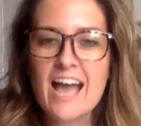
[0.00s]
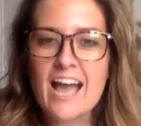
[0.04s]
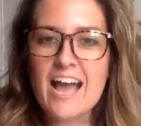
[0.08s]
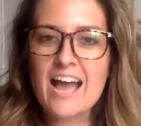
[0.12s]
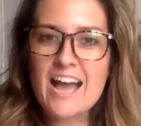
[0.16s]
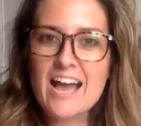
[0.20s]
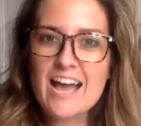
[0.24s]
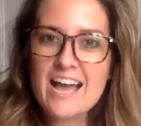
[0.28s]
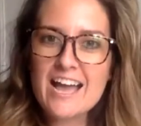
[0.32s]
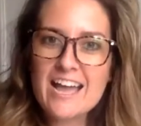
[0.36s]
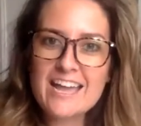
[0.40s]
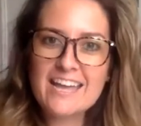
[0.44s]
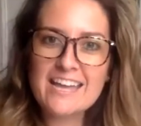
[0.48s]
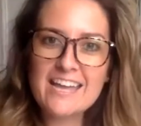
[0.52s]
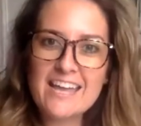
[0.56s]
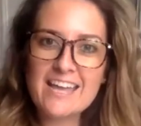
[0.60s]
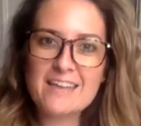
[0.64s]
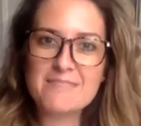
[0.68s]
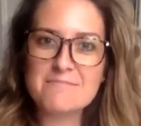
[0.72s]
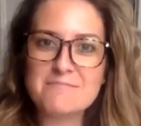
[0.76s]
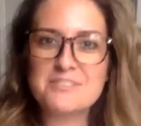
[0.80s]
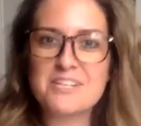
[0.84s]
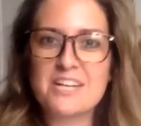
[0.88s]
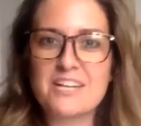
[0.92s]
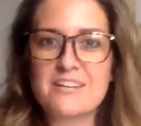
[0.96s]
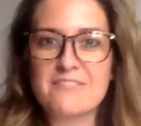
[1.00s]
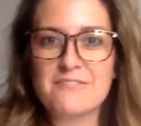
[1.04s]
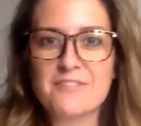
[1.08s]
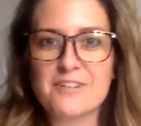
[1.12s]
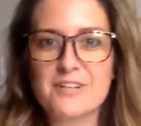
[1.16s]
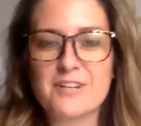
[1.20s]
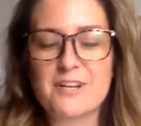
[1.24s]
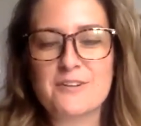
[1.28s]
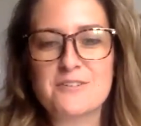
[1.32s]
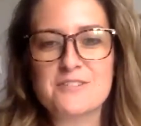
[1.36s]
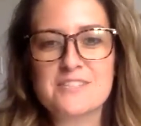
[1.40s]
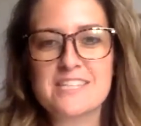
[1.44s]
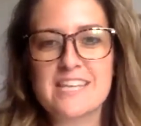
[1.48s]
I am Jennifer
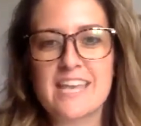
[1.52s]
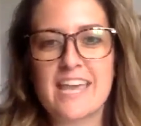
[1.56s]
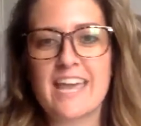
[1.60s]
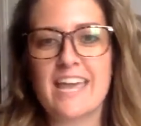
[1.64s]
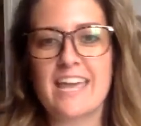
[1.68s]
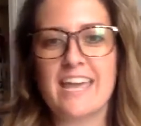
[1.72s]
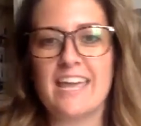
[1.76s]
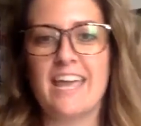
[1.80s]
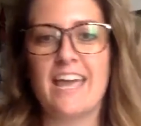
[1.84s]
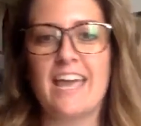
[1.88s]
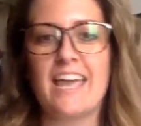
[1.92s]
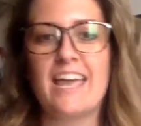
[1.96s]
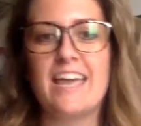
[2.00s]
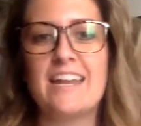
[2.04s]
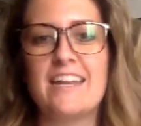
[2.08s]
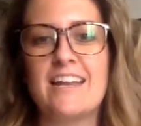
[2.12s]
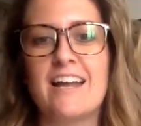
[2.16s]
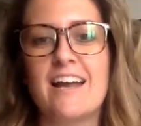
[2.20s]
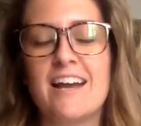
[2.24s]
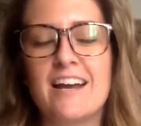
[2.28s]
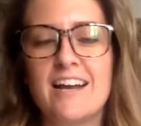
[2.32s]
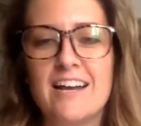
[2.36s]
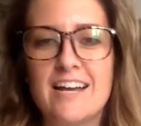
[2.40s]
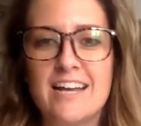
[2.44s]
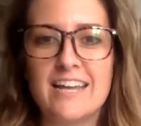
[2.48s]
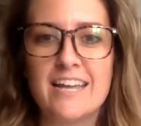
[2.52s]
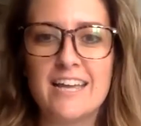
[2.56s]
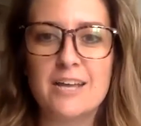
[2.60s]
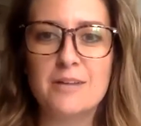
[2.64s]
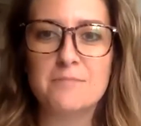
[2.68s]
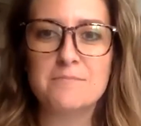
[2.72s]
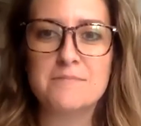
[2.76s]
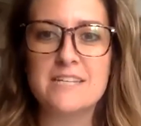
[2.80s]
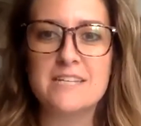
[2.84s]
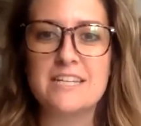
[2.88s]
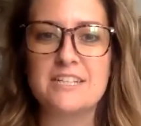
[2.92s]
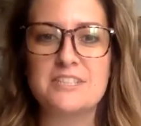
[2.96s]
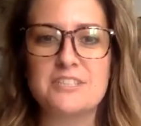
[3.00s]
Gauthier and I
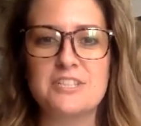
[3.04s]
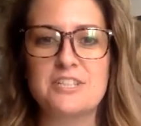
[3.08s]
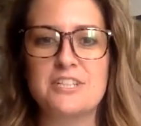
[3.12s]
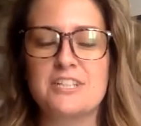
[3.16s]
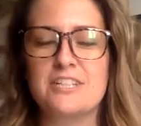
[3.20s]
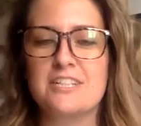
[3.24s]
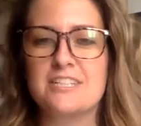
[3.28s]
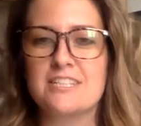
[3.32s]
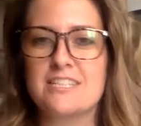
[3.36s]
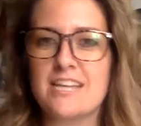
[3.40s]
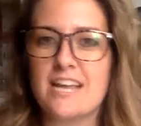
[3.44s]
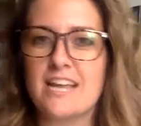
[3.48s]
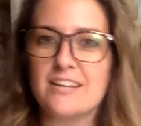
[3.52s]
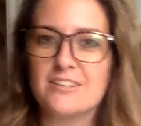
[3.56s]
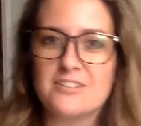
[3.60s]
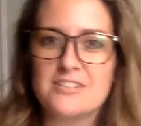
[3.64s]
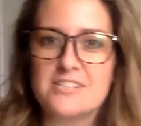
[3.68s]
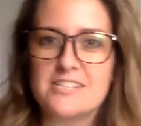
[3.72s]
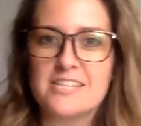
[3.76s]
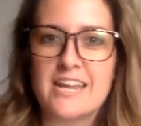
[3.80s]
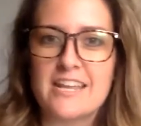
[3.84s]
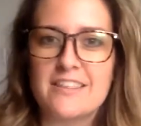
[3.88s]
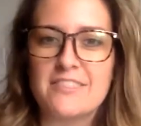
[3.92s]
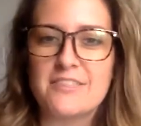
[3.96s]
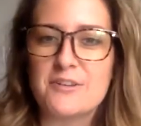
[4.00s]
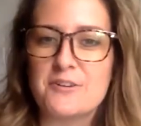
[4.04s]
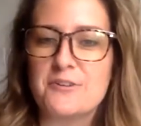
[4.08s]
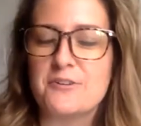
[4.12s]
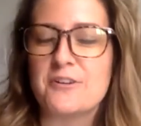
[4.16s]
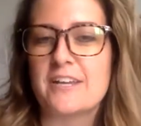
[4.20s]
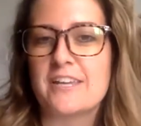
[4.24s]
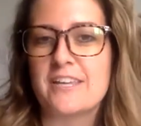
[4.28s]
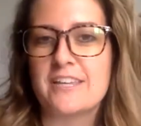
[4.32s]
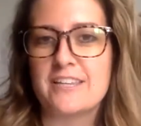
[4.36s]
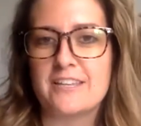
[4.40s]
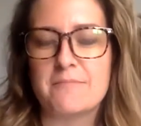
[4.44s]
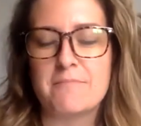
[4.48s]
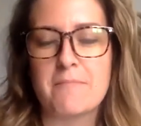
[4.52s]
help teachers understand the
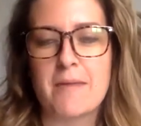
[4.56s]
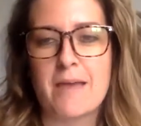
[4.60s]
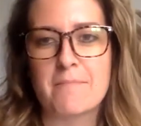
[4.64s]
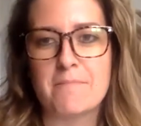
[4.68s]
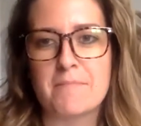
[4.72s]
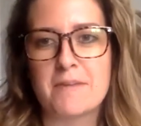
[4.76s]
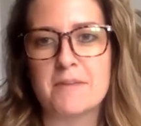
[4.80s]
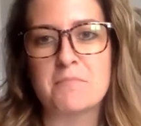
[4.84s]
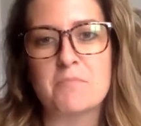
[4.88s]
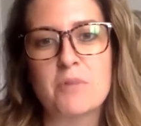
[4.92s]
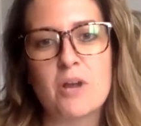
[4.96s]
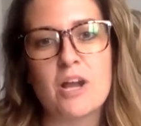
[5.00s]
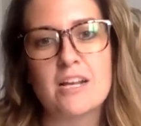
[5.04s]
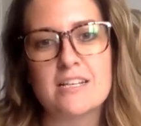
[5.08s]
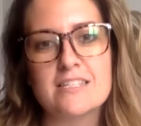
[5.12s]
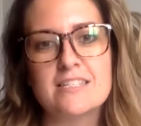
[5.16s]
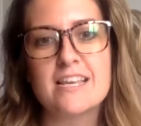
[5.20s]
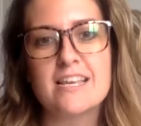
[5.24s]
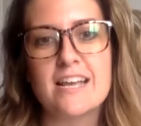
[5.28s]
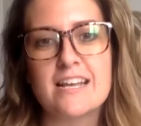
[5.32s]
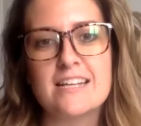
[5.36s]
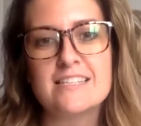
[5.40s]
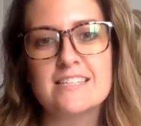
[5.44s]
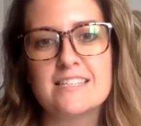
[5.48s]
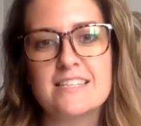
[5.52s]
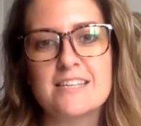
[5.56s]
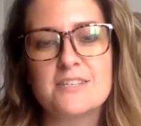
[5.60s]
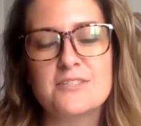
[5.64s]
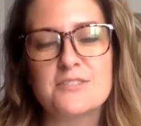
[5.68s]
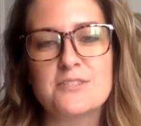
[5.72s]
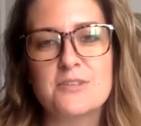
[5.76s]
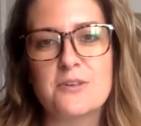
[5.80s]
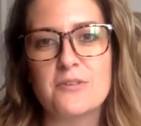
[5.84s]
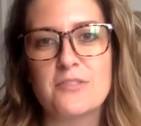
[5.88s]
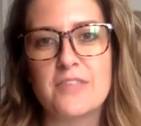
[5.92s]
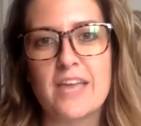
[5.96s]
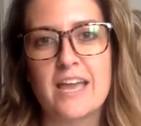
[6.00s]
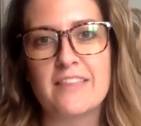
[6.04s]
curriculum mapping process
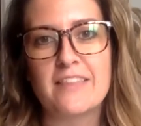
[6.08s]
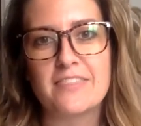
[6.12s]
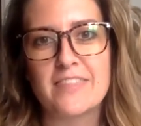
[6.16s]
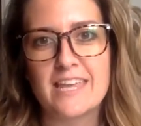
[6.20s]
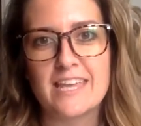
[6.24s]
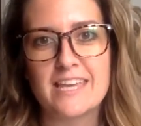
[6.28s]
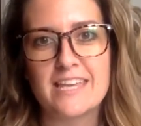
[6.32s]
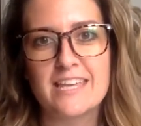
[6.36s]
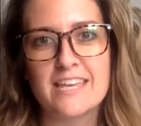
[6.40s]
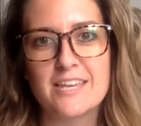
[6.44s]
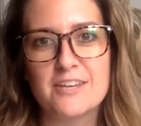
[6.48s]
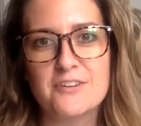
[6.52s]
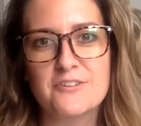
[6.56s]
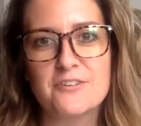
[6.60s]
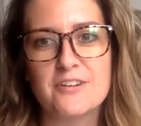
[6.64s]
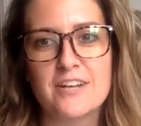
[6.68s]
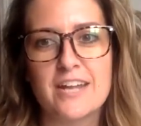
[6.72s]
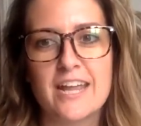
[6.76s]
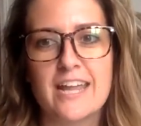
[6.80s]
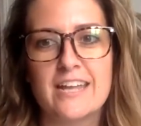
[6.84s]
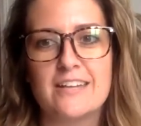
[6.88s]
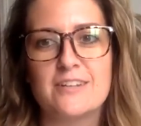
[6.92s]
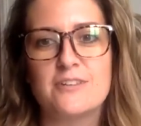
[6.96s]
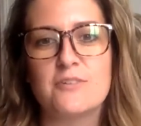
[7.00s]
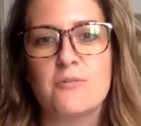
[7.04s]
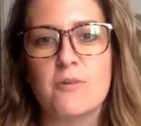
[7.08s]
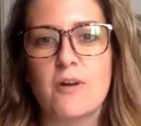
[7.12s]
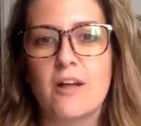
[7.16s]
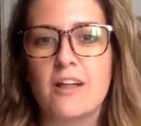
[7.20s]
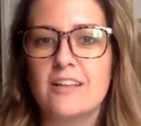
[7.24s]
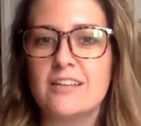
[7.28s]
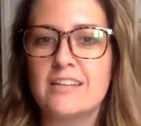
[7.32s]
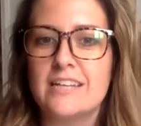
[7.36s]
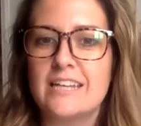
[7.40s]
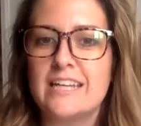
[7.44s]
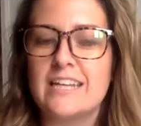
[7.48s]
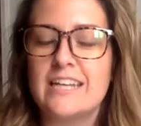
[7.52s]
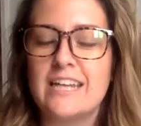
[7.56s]
so that they can create
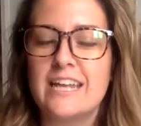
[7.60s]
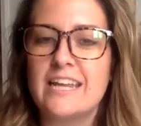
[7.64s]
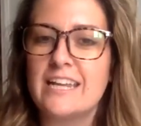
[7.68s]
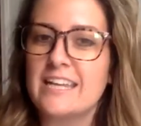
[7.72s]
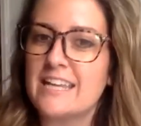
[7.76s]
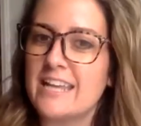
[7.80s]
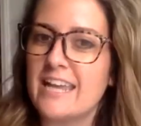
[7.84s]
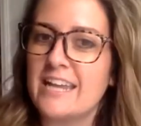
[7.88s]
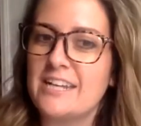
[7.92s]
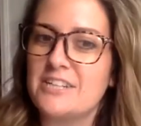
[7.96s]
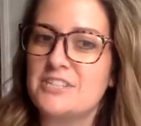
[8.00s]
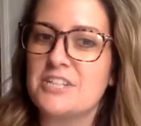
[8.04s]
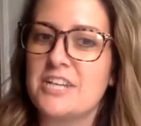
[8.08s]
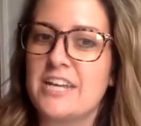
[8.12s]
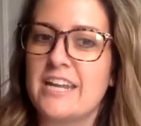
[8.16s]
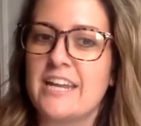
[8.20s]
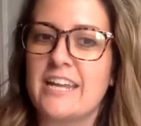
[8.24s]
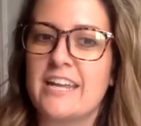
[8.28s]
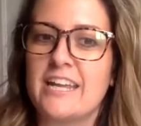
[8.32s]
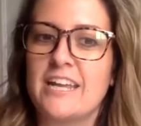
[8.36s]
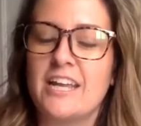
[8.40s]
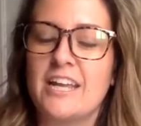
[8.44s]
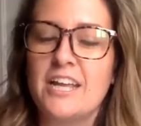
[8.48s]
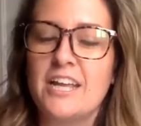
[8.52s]
quality, engaging